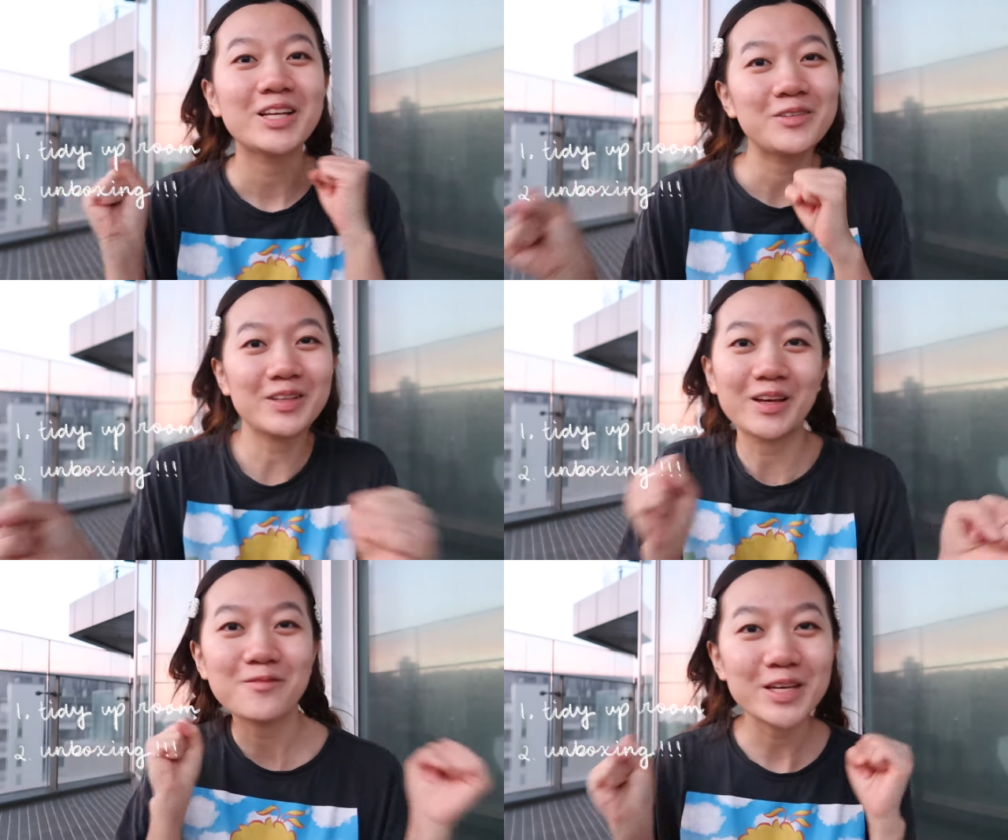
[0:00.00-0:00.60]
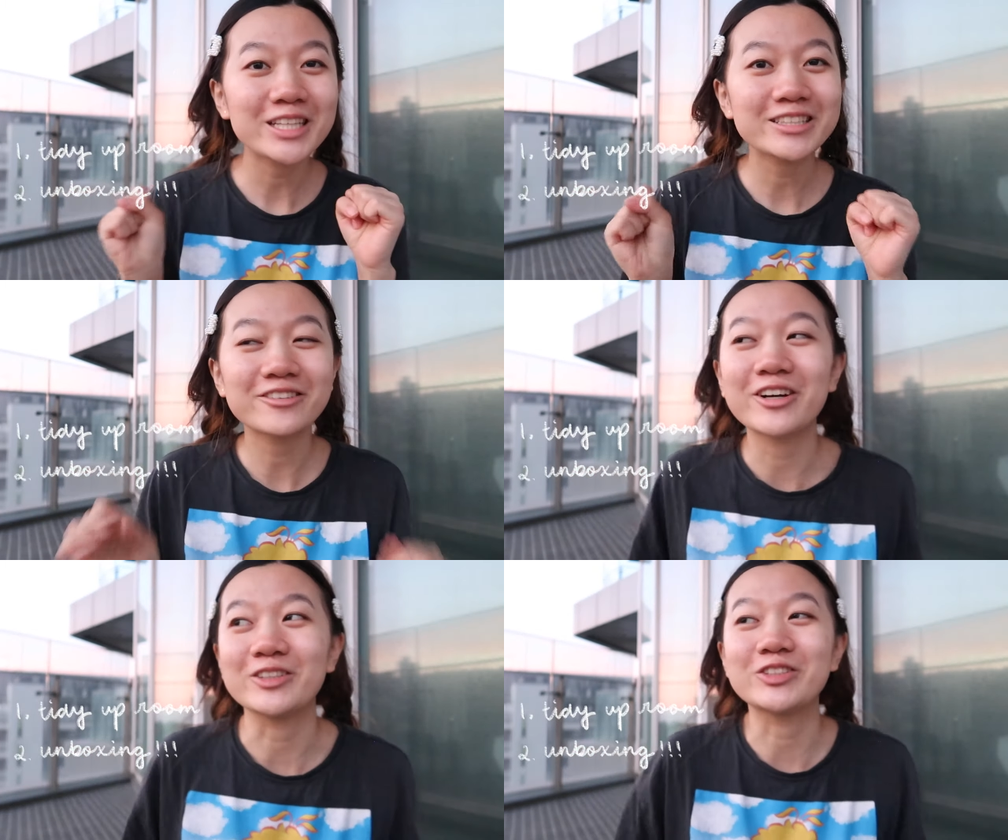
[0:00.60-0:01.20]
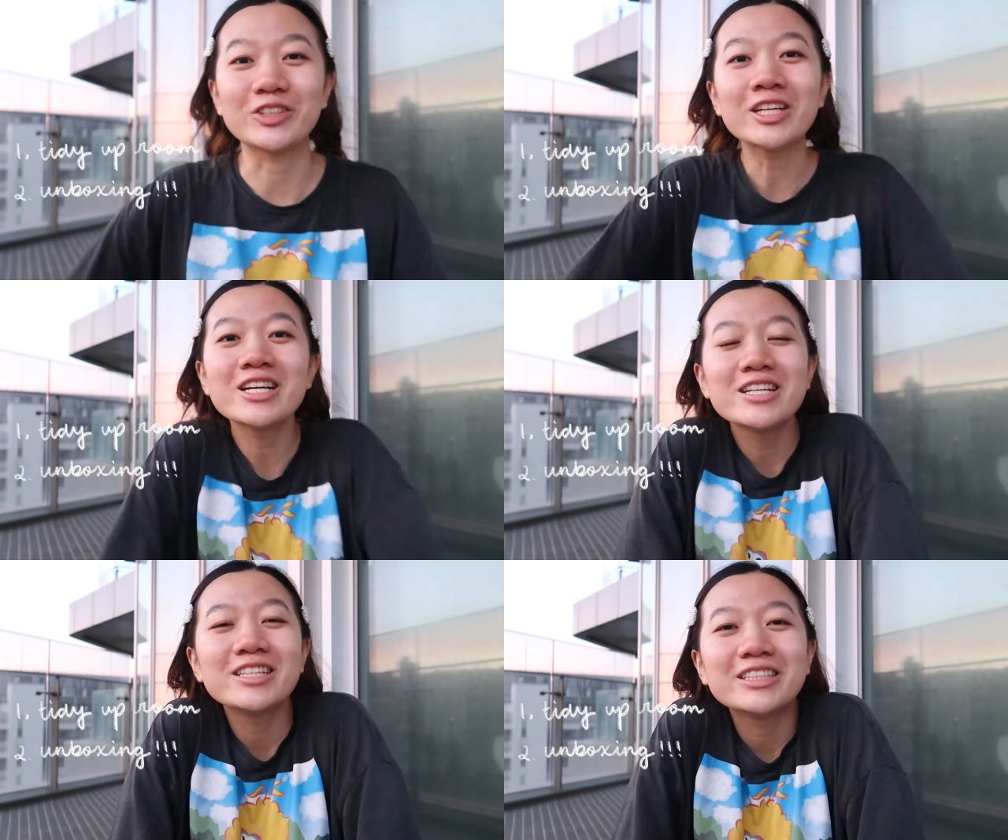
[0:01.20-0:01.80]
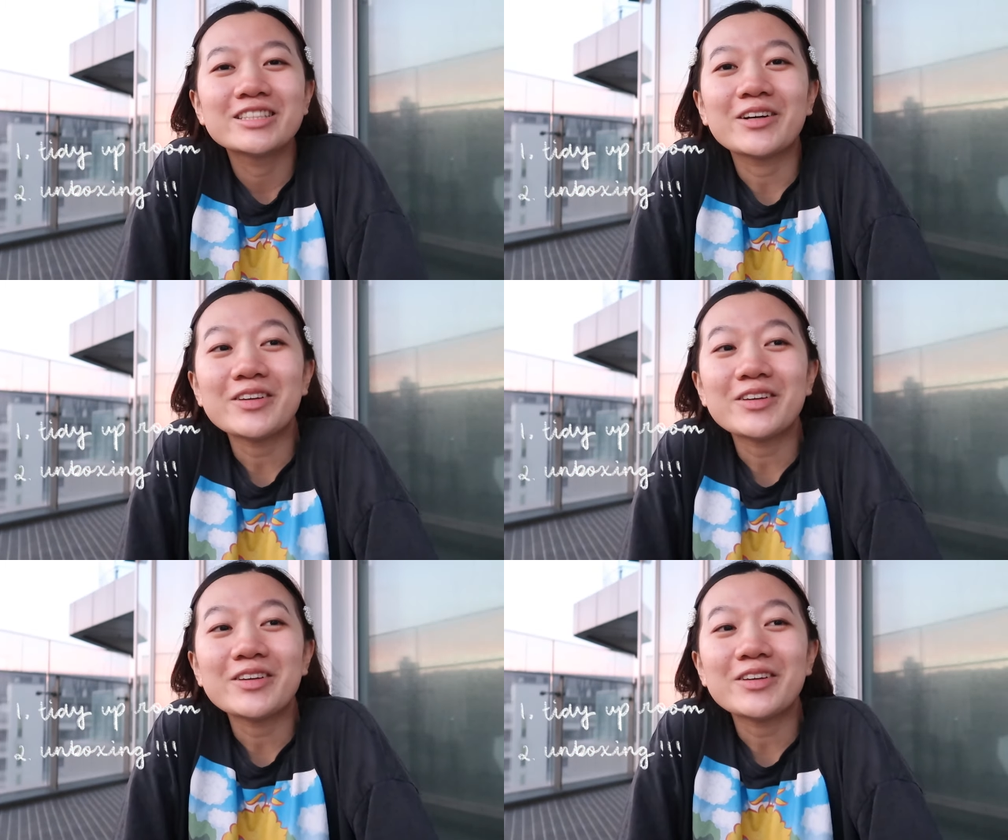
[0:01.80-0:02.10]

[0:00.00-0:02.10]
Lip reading: we love being a little cultured. So